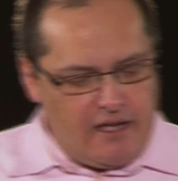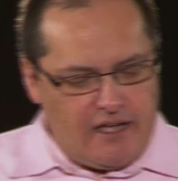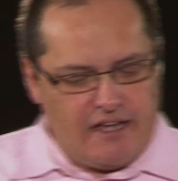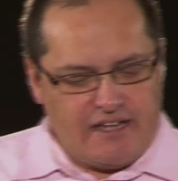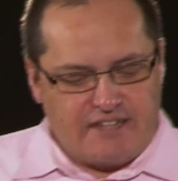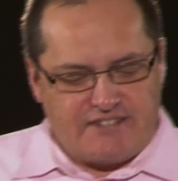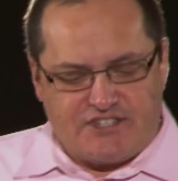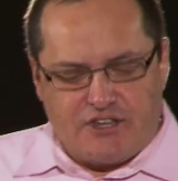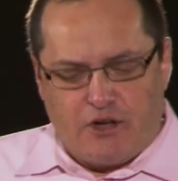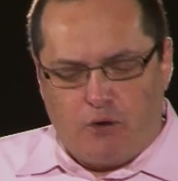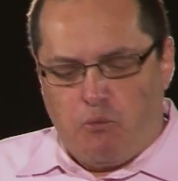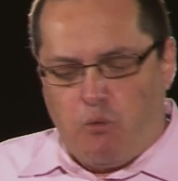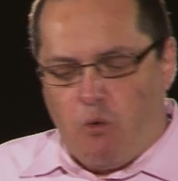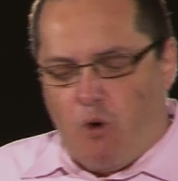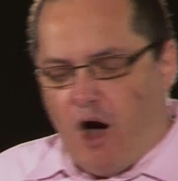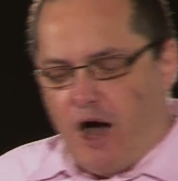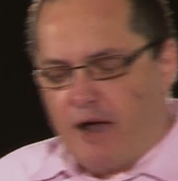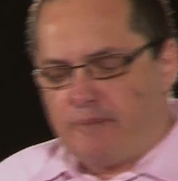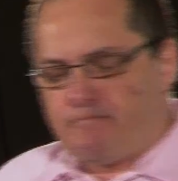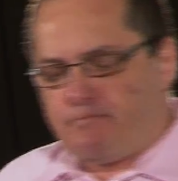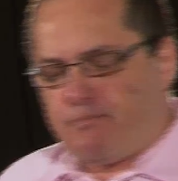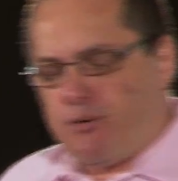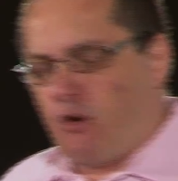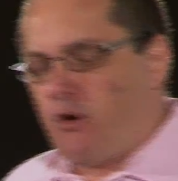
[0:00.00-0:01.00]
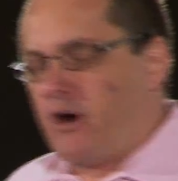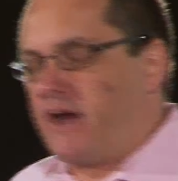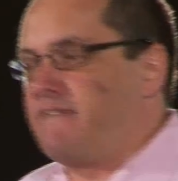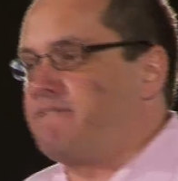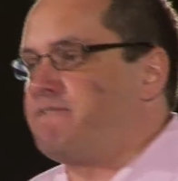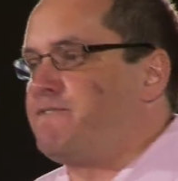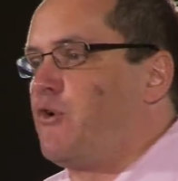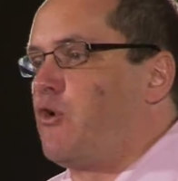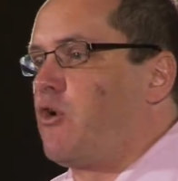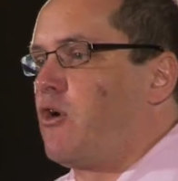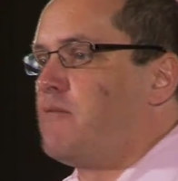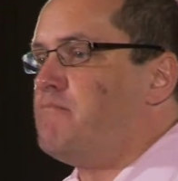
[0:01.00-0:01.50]
It's a
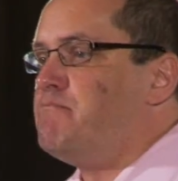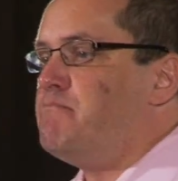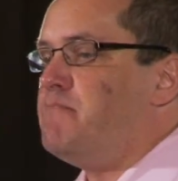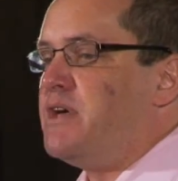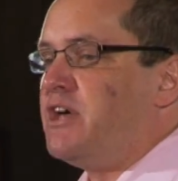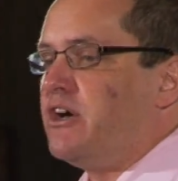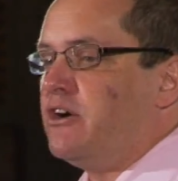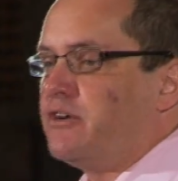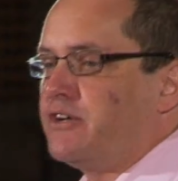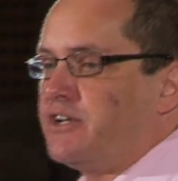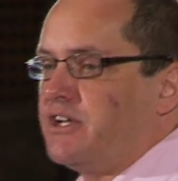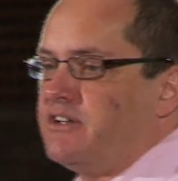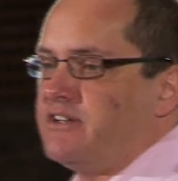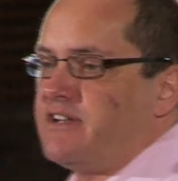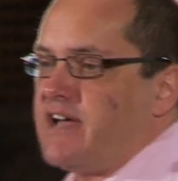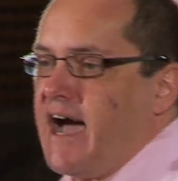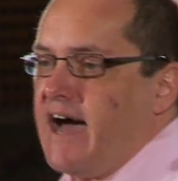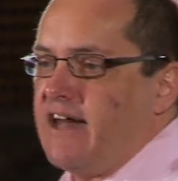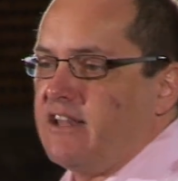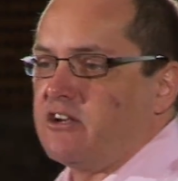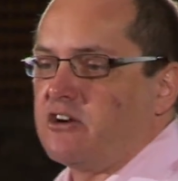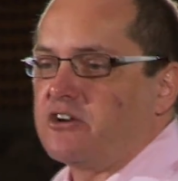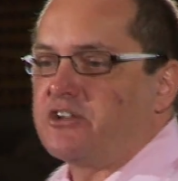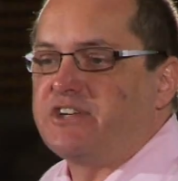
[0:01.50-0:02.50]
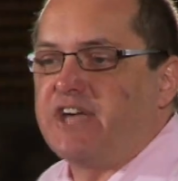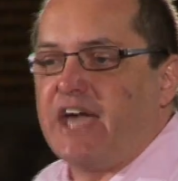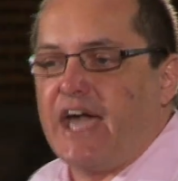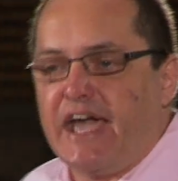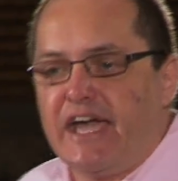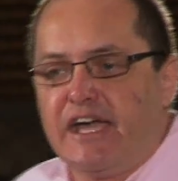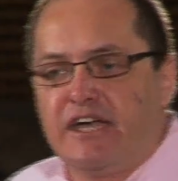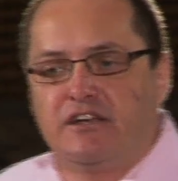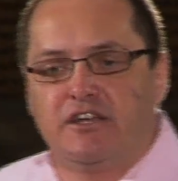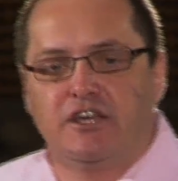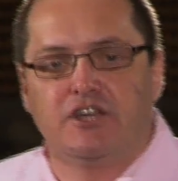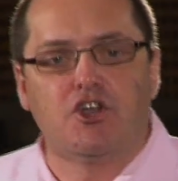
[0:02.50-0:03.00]
$1.4 million
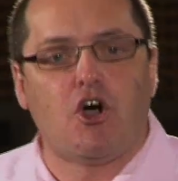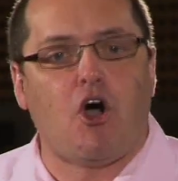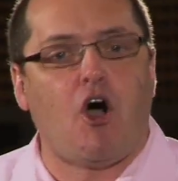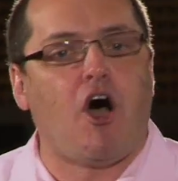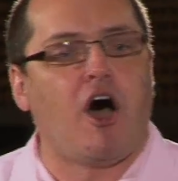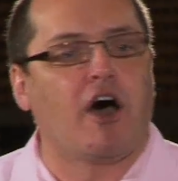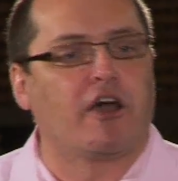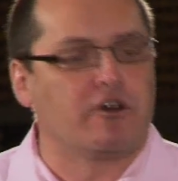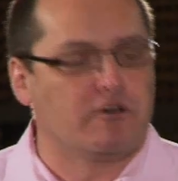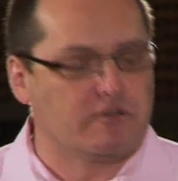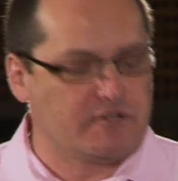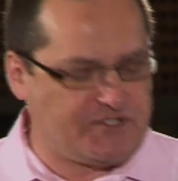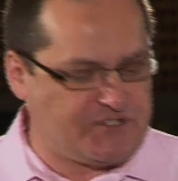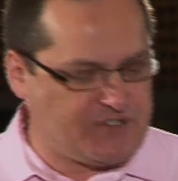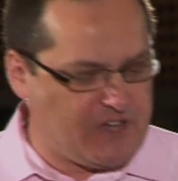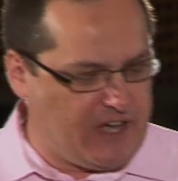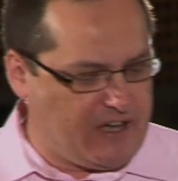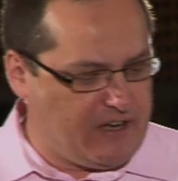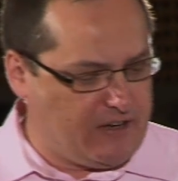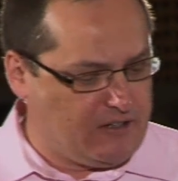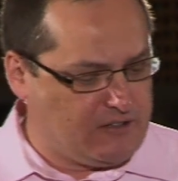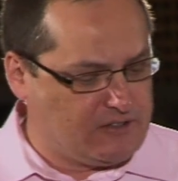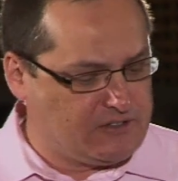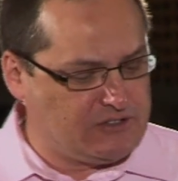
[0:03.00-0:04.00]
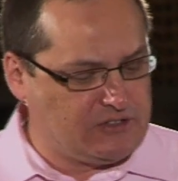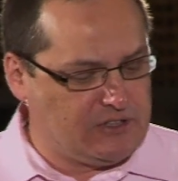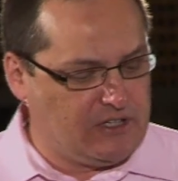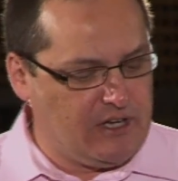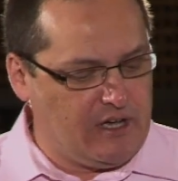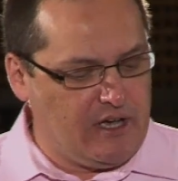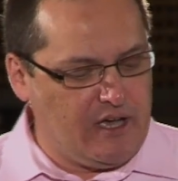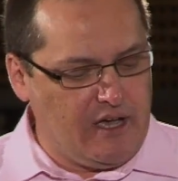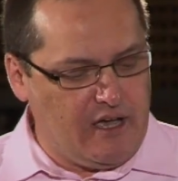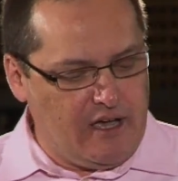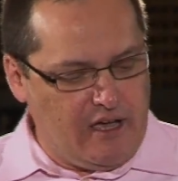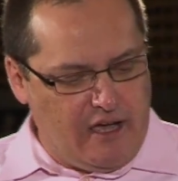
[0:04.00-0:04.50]
gain in auto sales
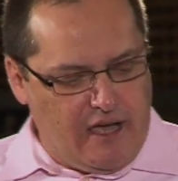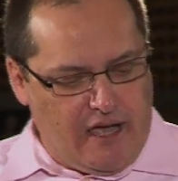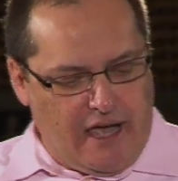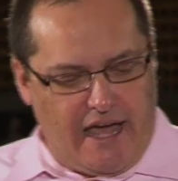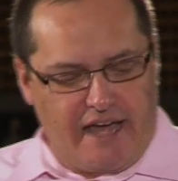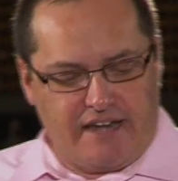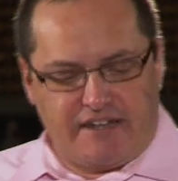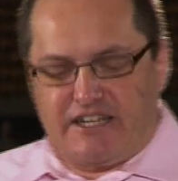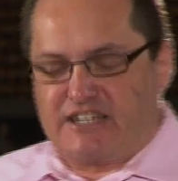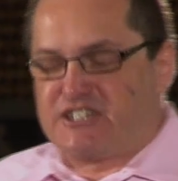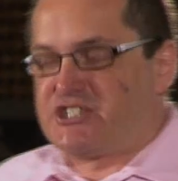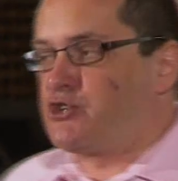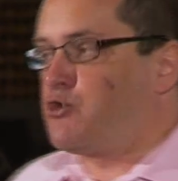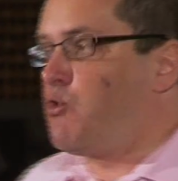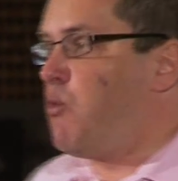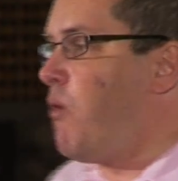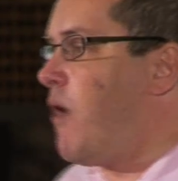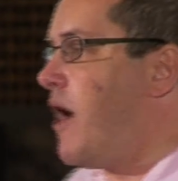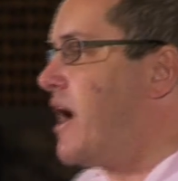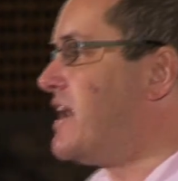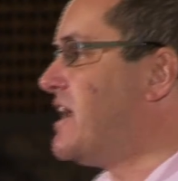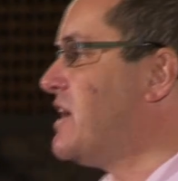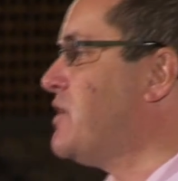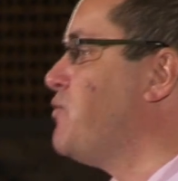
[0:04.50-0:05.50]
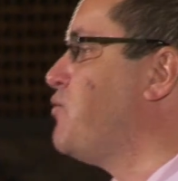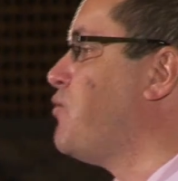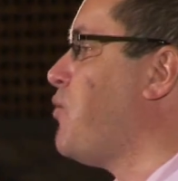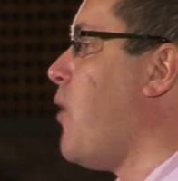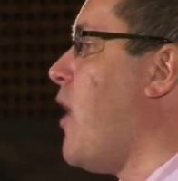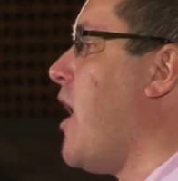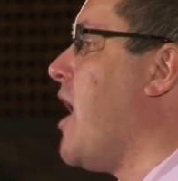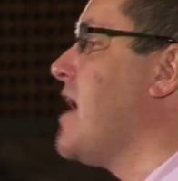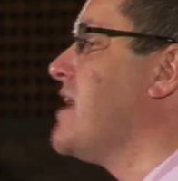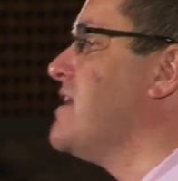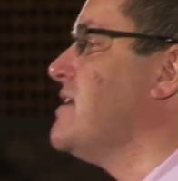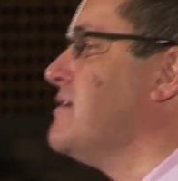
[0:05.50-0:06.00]
and a
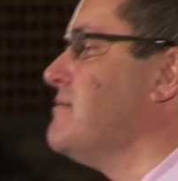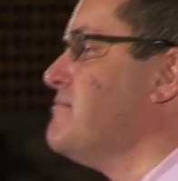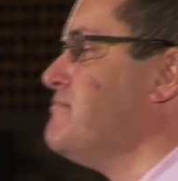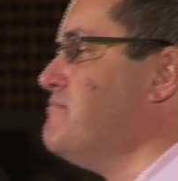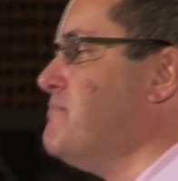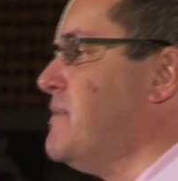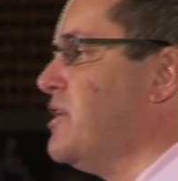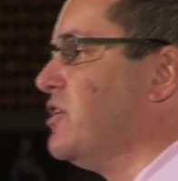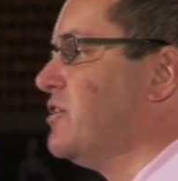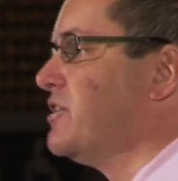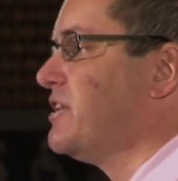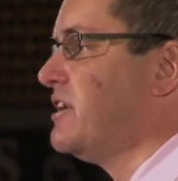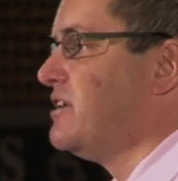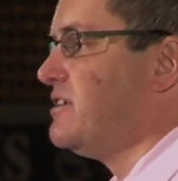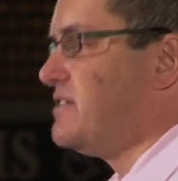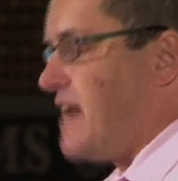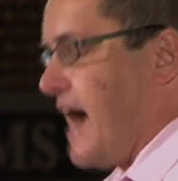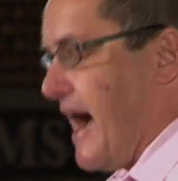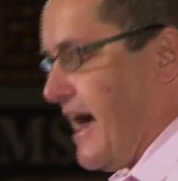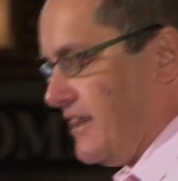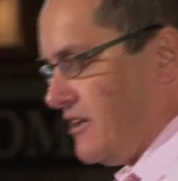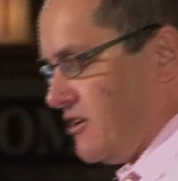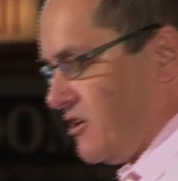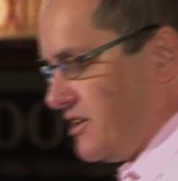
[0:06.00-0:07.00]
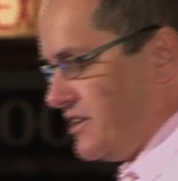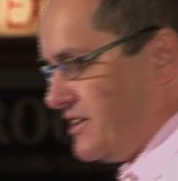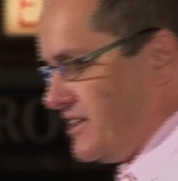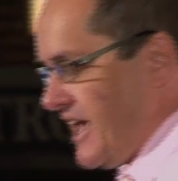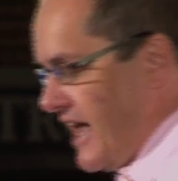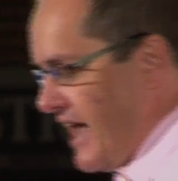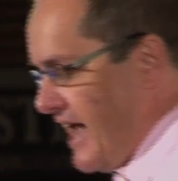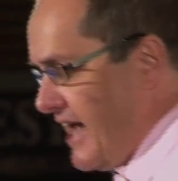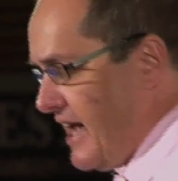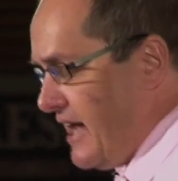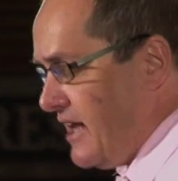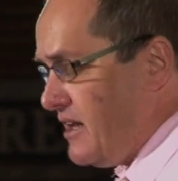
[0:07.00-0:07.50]
$21 million
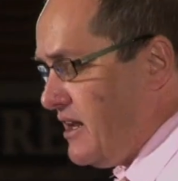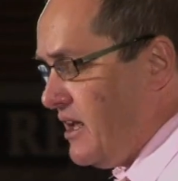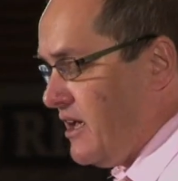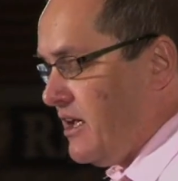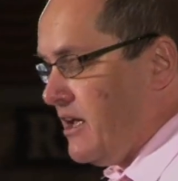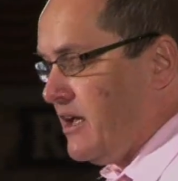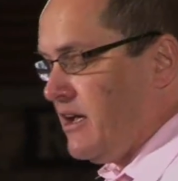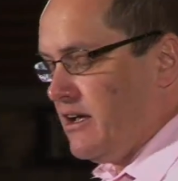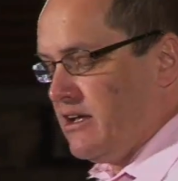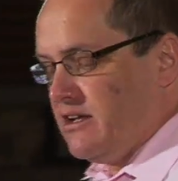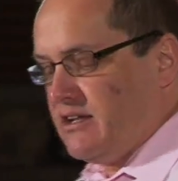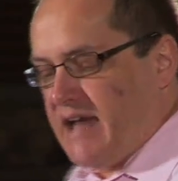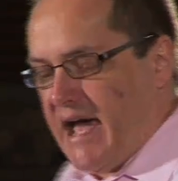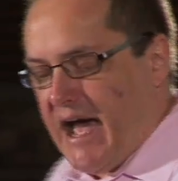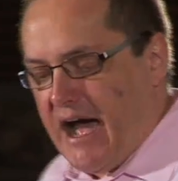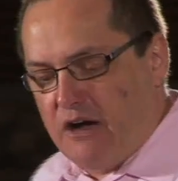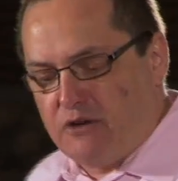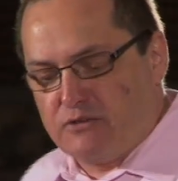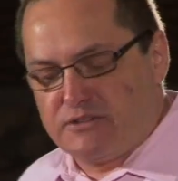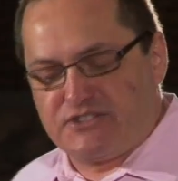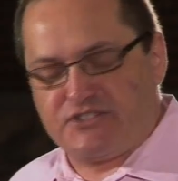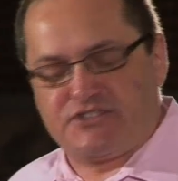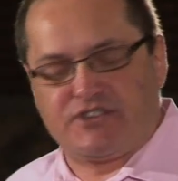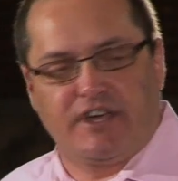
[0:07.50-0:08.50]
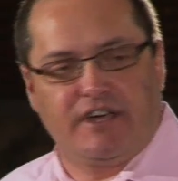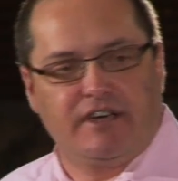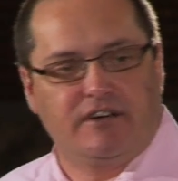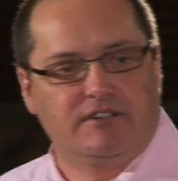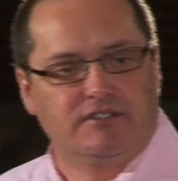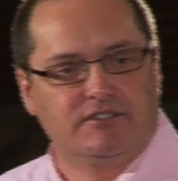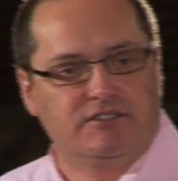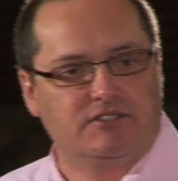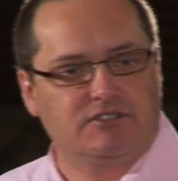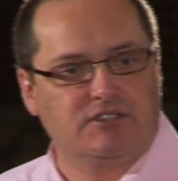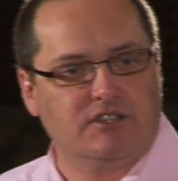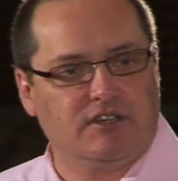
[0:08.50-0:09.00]
gain in house
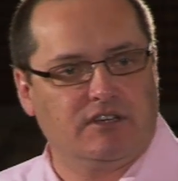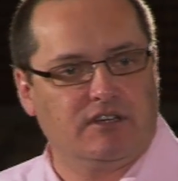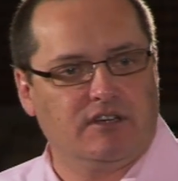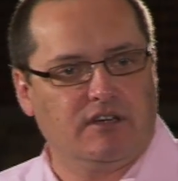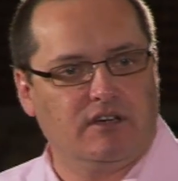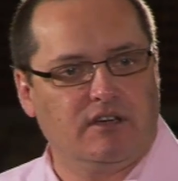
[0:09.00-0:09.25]
sales.